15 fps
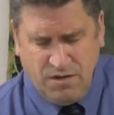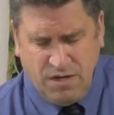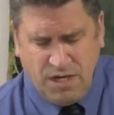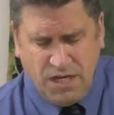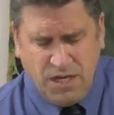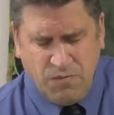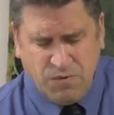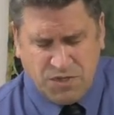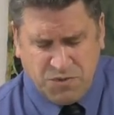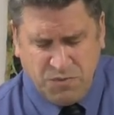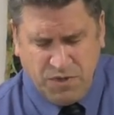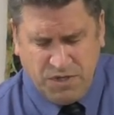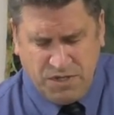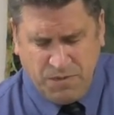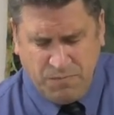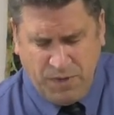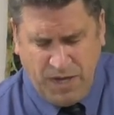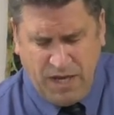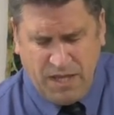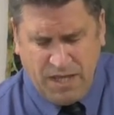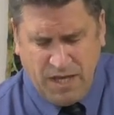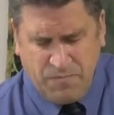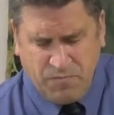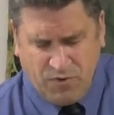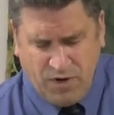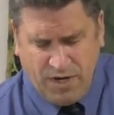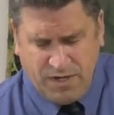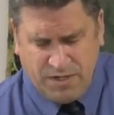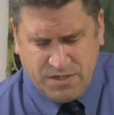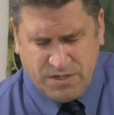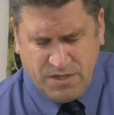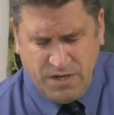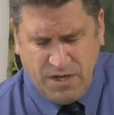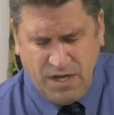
He was willing to pay that price.